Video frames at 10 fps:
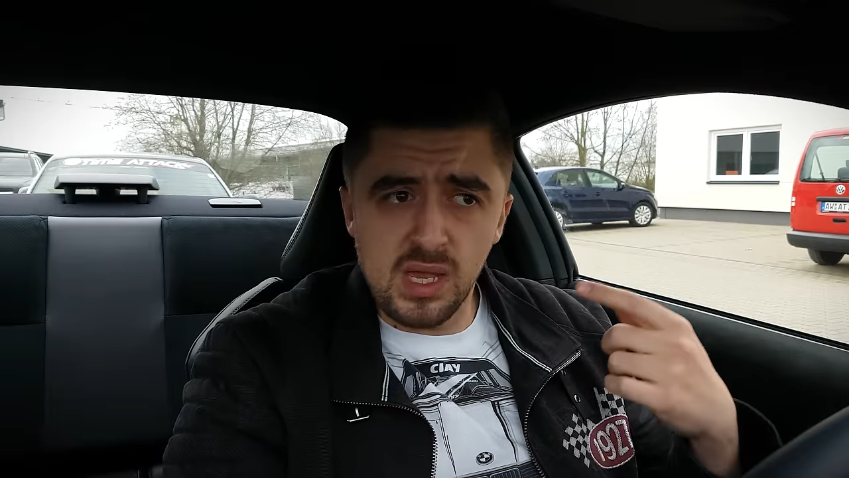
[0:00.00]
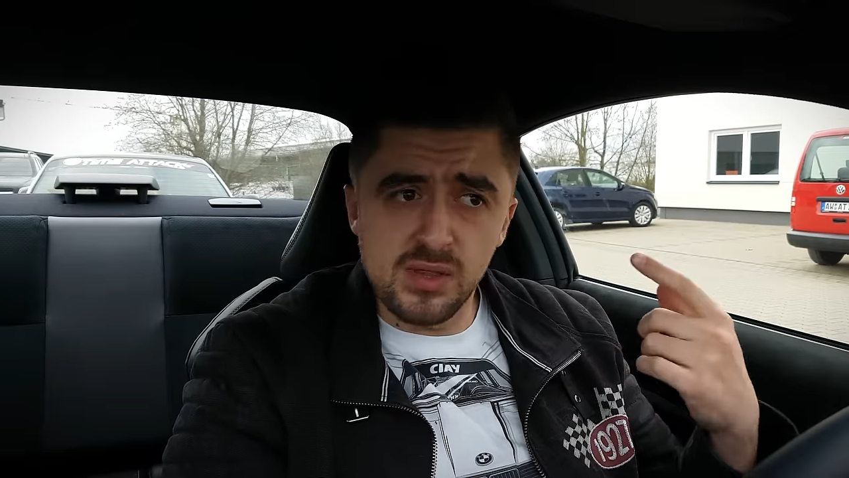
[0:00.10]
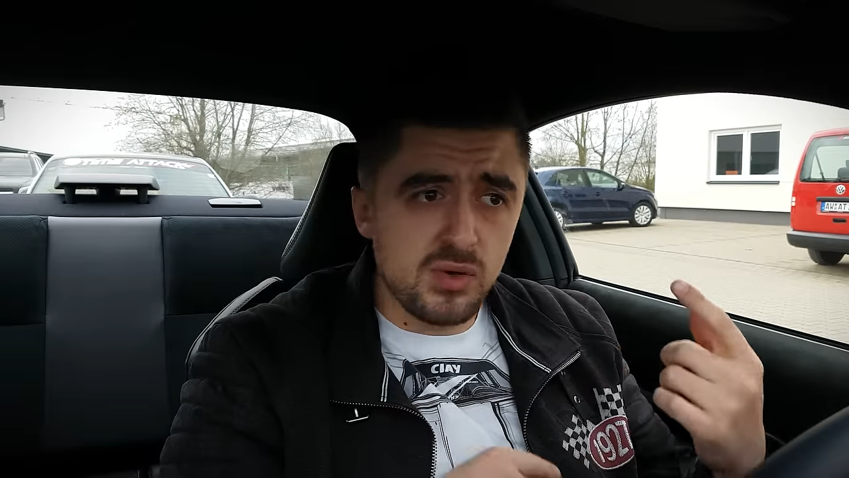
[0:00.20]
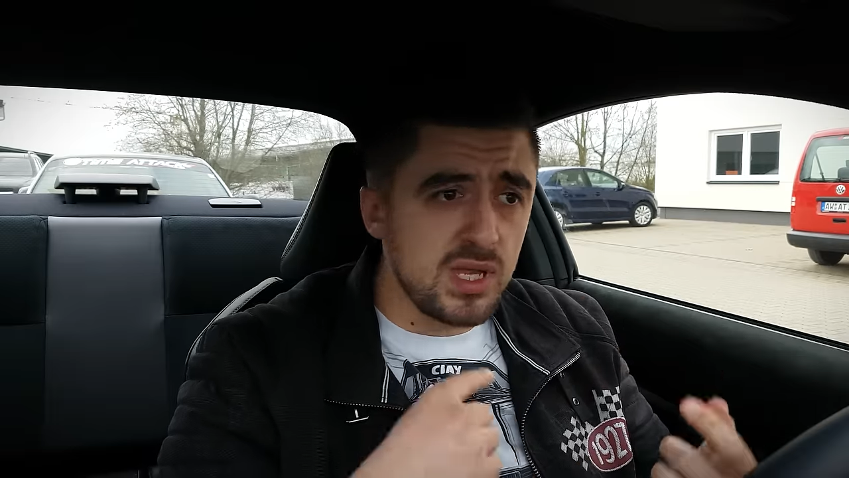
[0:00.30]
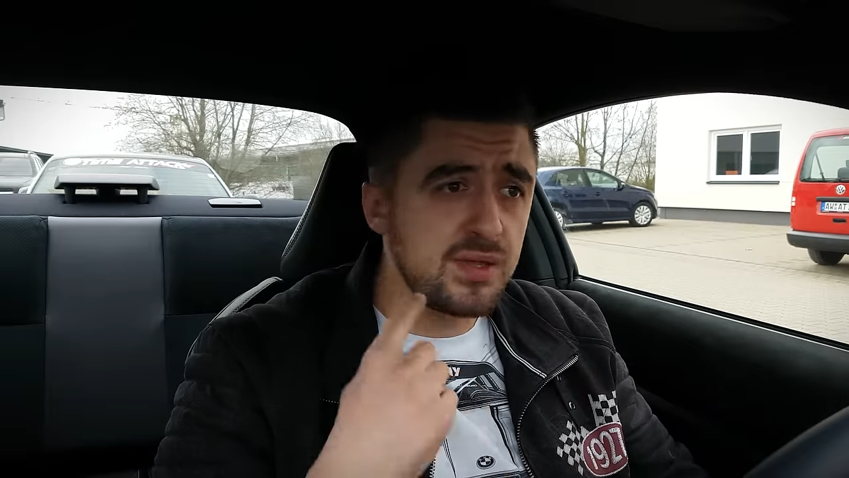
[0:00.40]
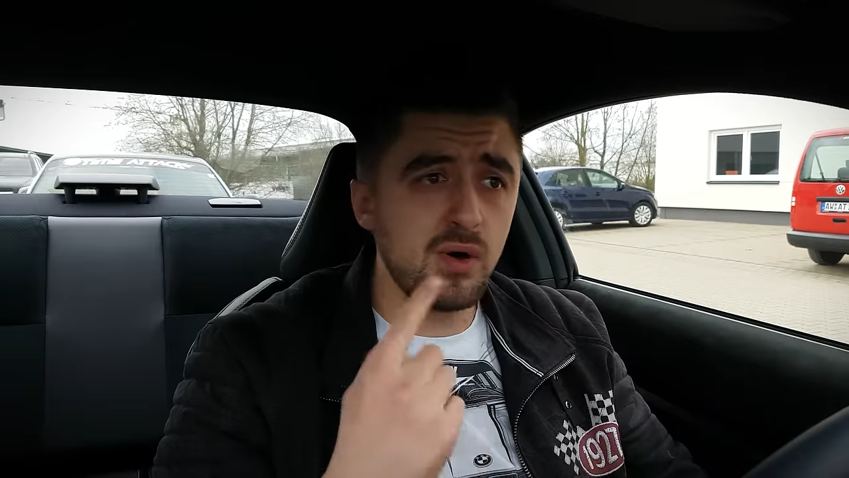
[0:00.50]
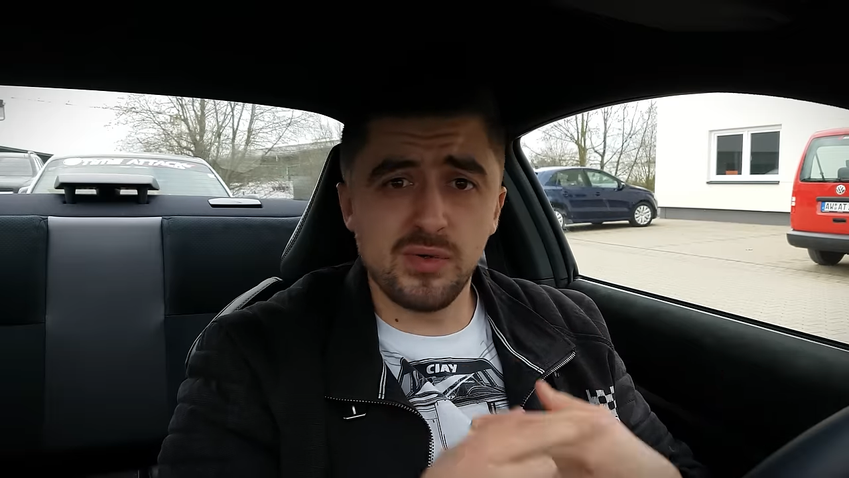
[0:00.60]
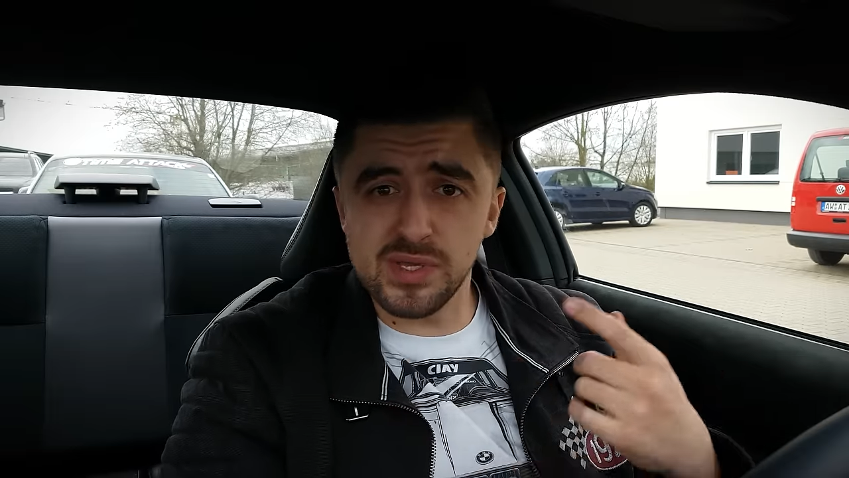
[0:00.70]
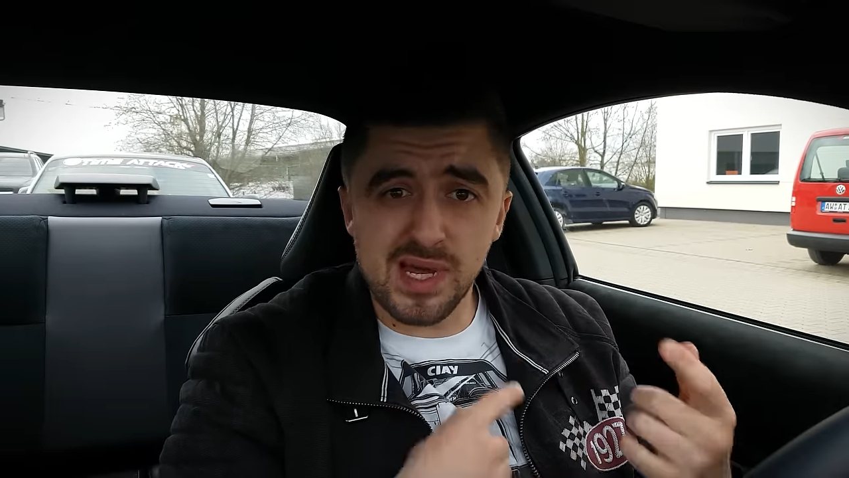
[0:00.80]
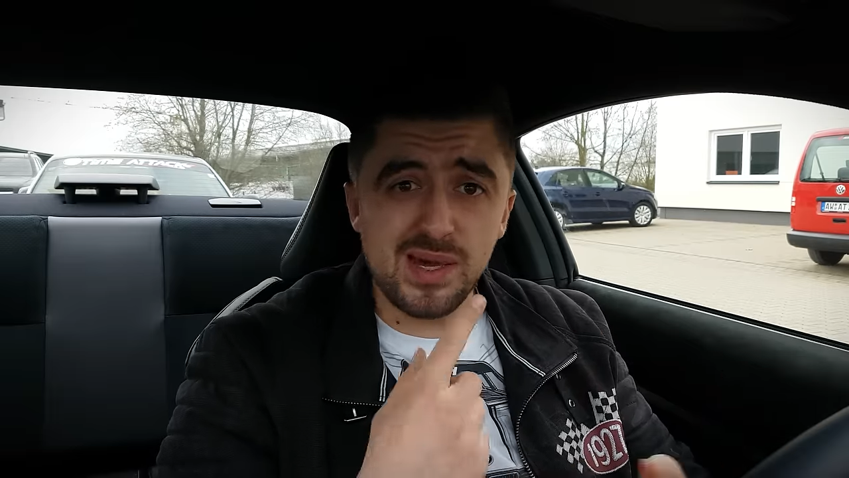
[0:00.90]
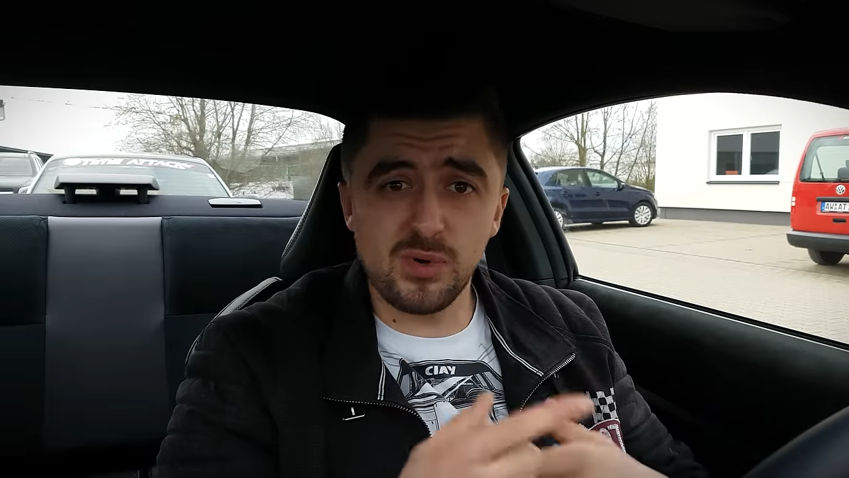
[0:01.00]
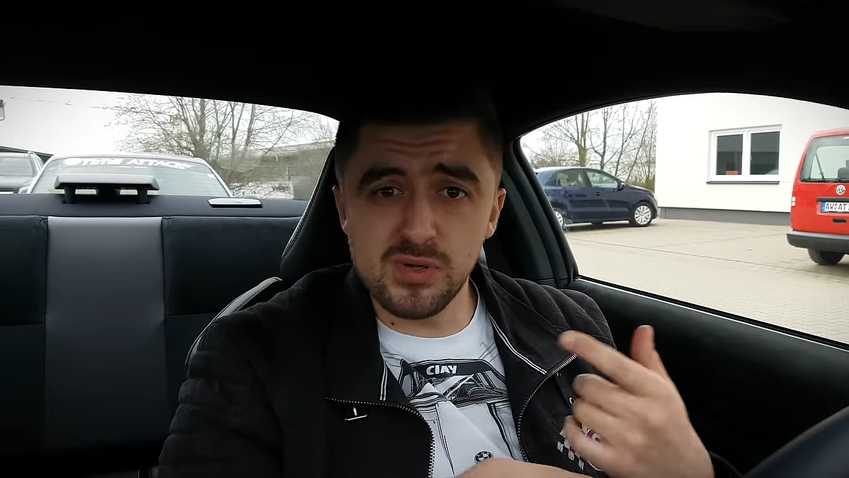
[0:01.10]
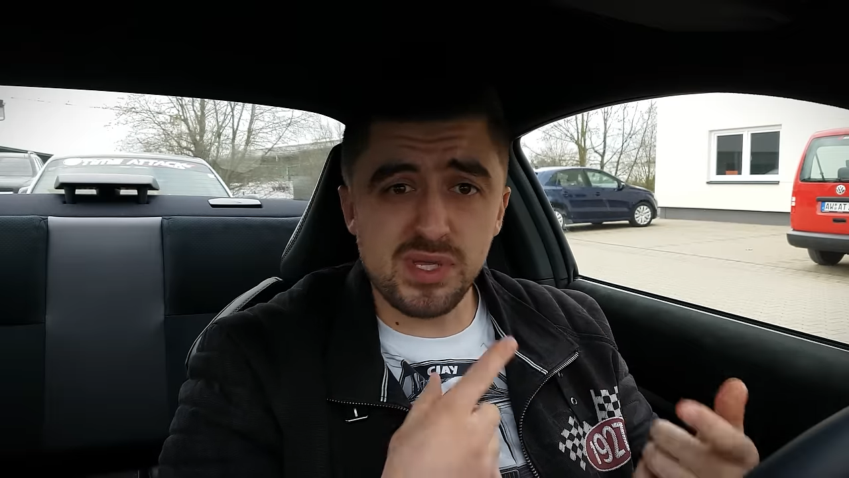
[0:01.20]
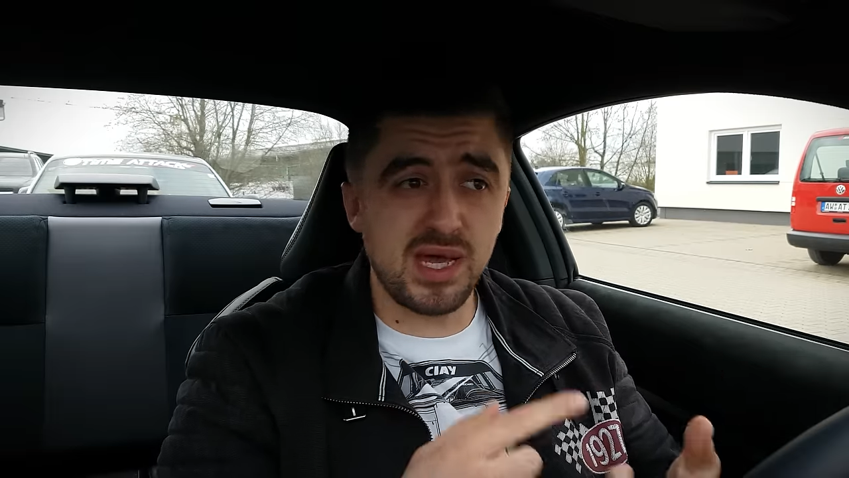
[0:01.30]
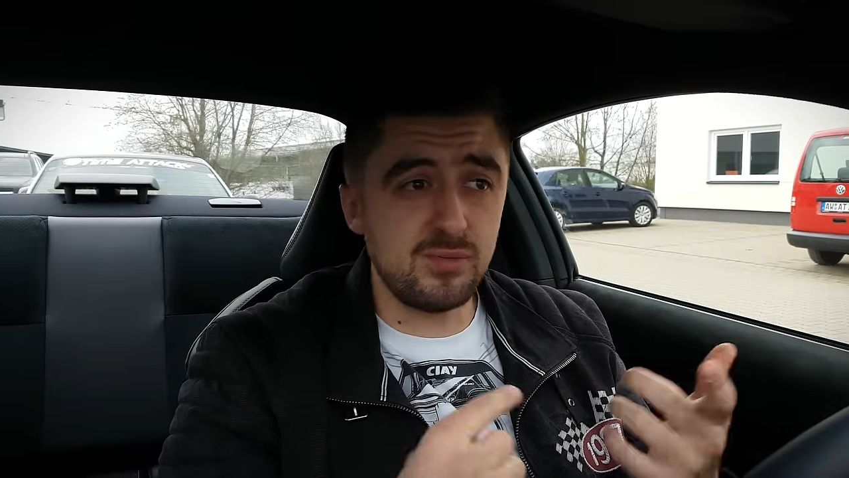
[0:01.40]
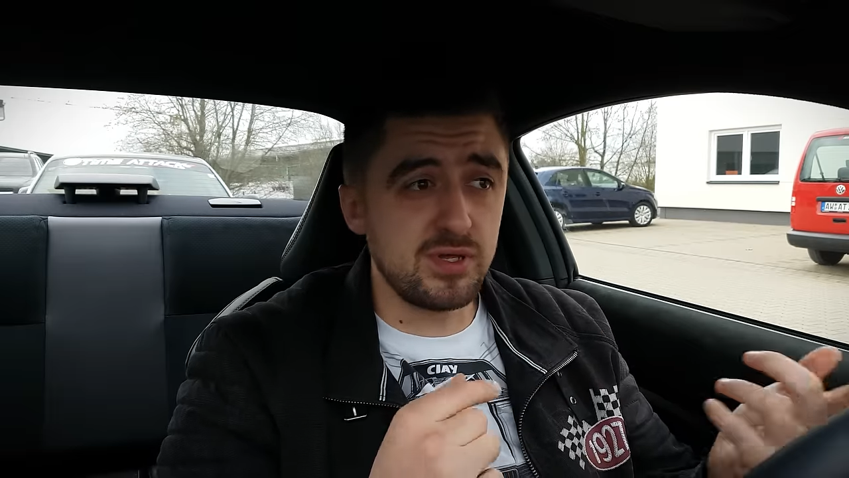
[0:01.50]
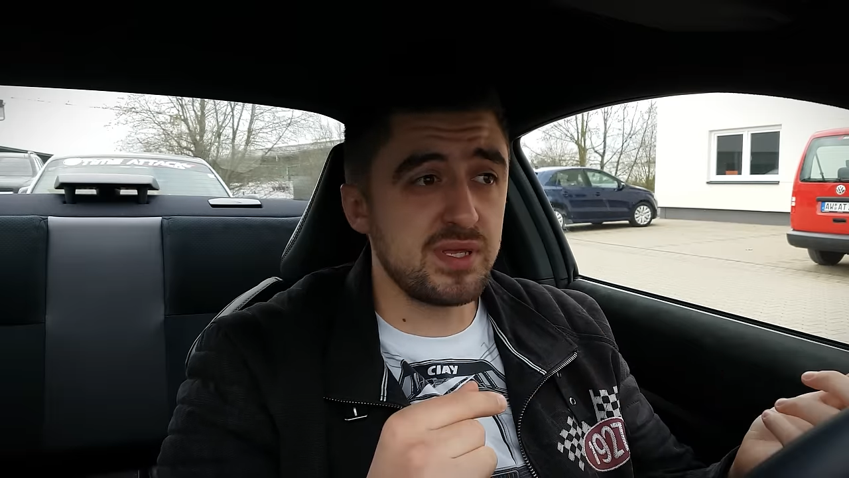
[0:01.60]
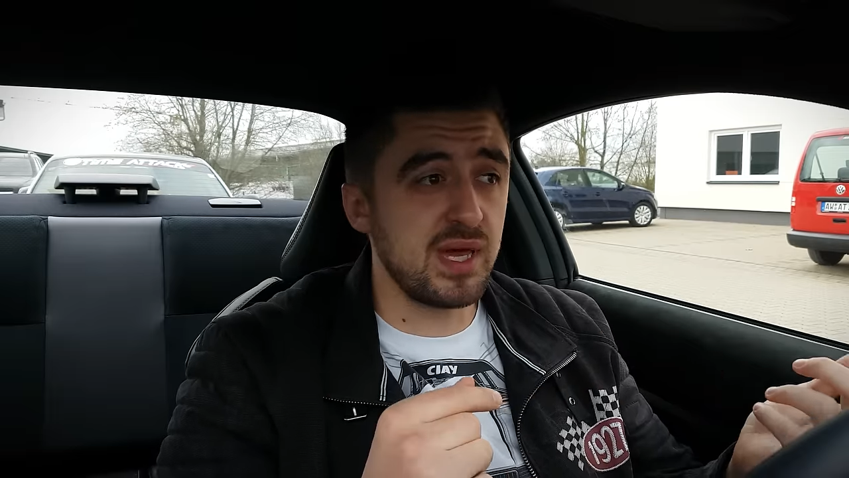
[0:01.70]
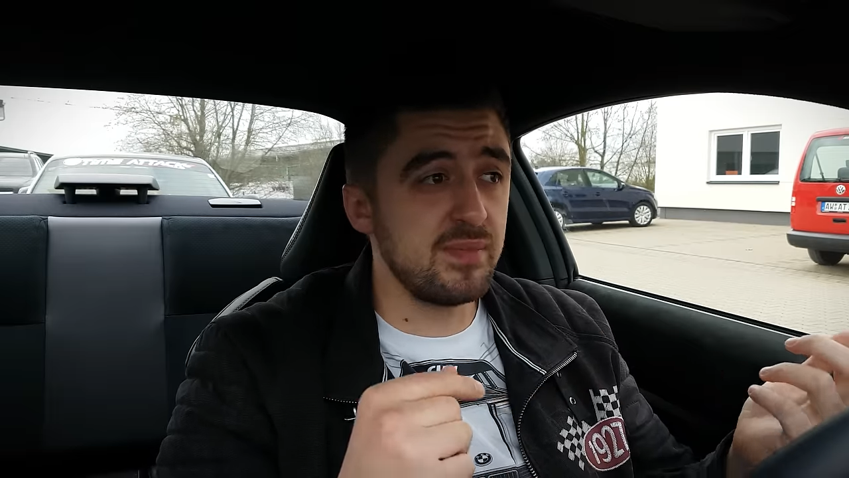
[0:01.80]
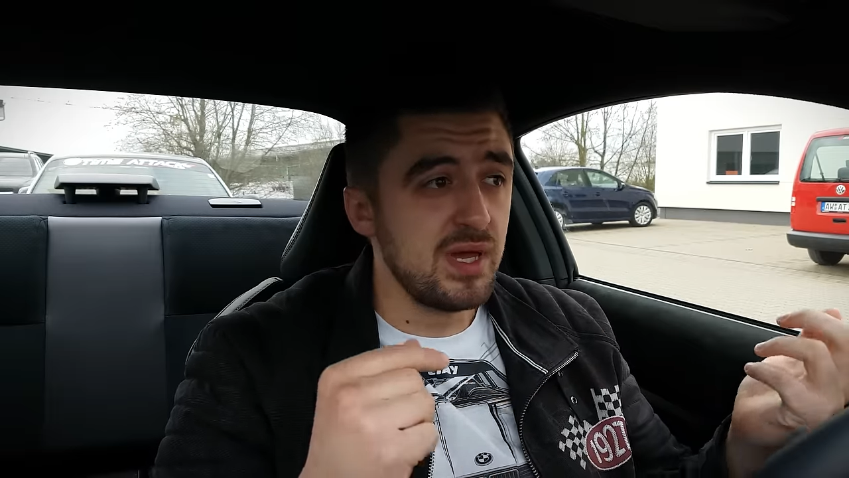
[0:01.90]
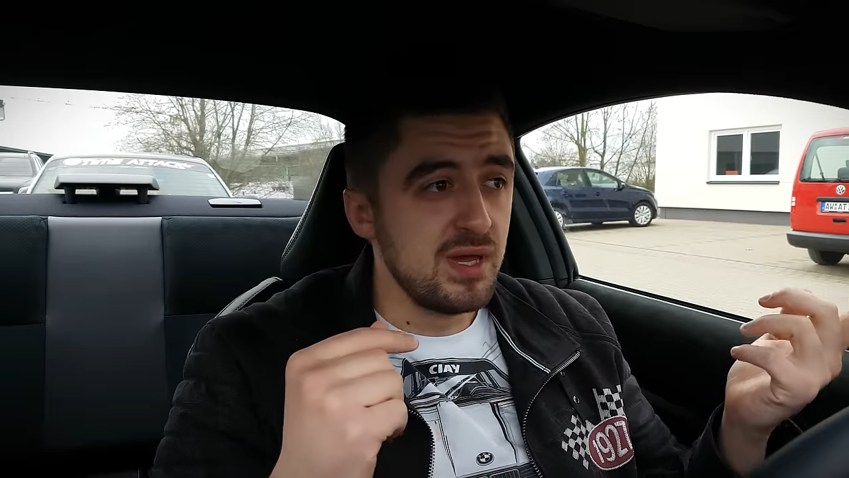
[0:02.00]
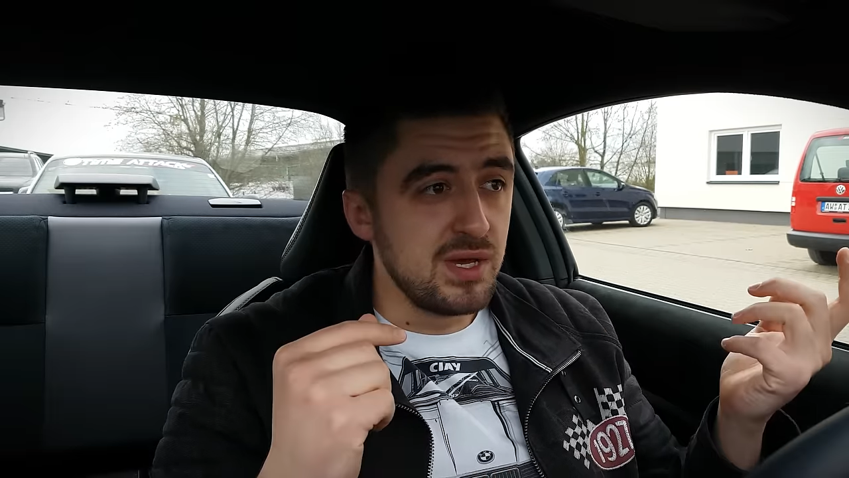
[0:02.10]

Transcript: and doing that all the time, all the time, all the time,